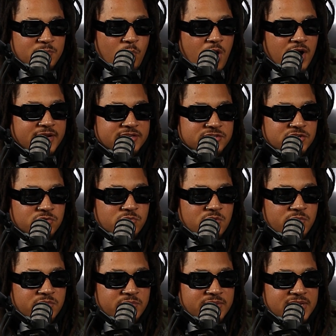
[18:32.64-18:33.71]
walk into the
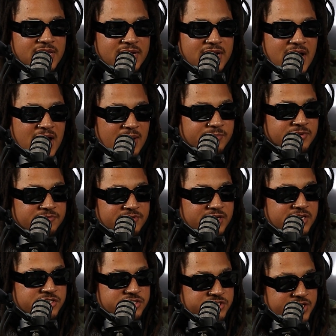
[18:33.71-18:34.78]
room and be like, I'm the
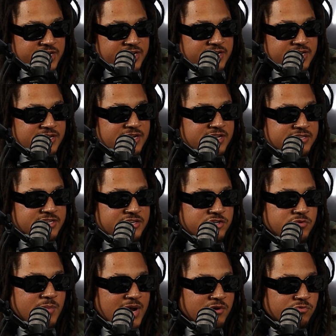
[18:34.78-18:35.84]
fucking shit, because then
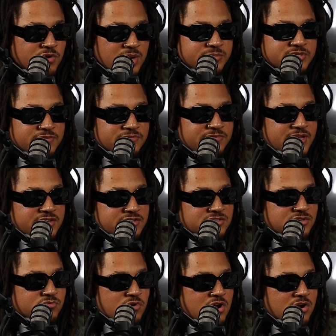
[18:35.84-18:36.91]
you might rub some
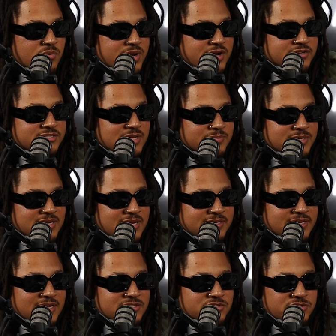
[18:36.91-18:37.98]
feathers the wrong way or something
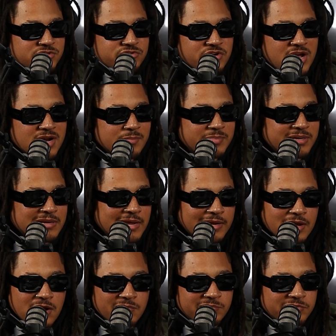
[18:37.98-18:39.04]
like that. So you try to be
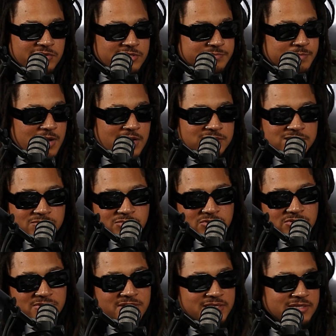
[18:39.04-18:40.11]
like humble as
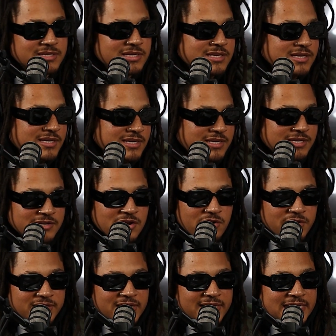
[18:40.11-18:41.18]
possible, and you
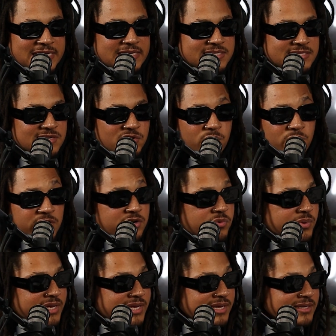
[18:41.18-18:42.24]
know, and like easy to work
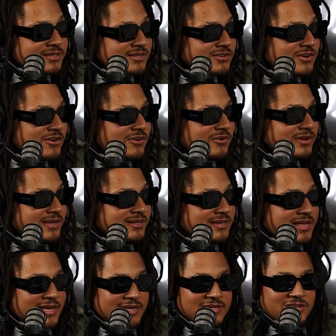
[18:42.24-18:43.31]
with, you know, and
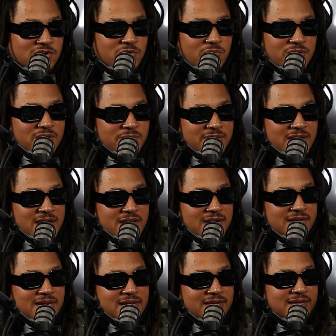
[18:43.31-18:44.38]
like you don't want to be a
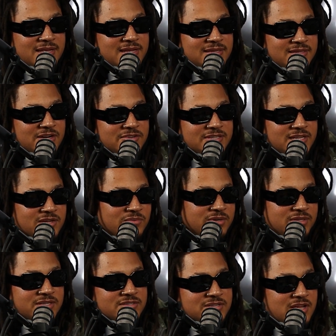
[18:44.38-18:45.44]
headache. Like they're dealing
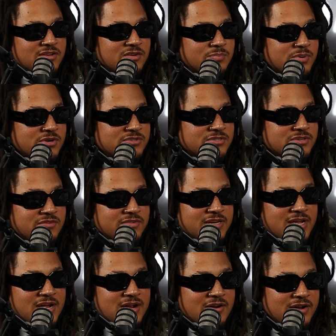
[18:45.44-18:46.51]
with this other person over
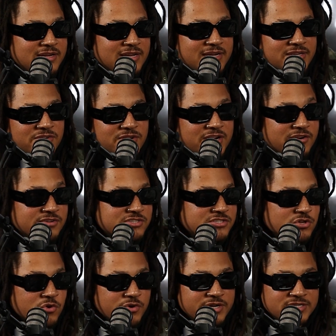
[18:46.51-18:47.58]
there, and like you're hearing
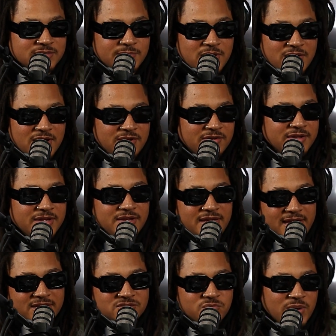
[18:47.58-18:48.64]
stories about how
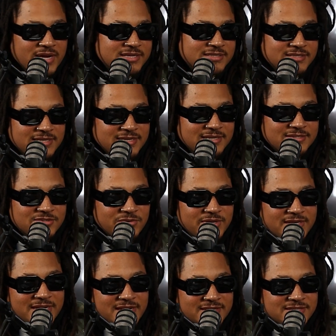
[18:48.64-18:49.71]
XYZ is
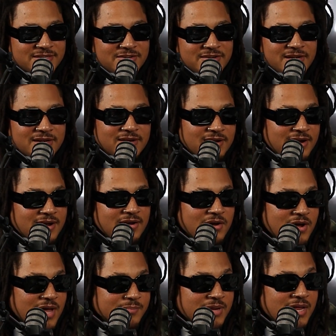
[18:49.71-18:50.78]
doing this, and you're like, all right,
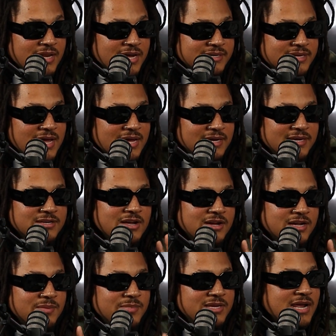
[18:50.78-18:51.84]
I'm not like that. Can
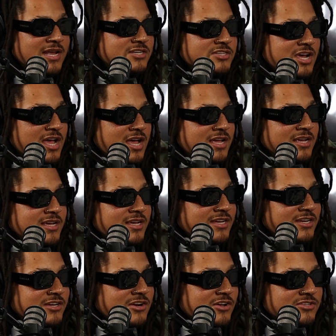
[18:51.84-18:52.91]
y'all give me that shot?
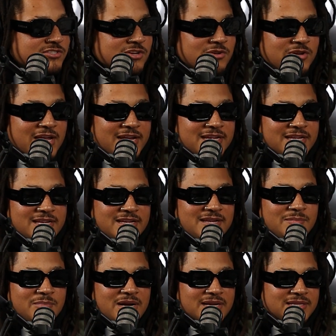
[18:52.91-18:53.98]
Yeah, you know. So like,
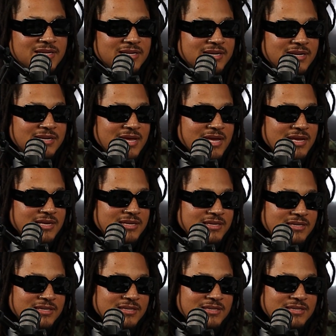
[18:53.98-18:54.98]
but at the end of the day,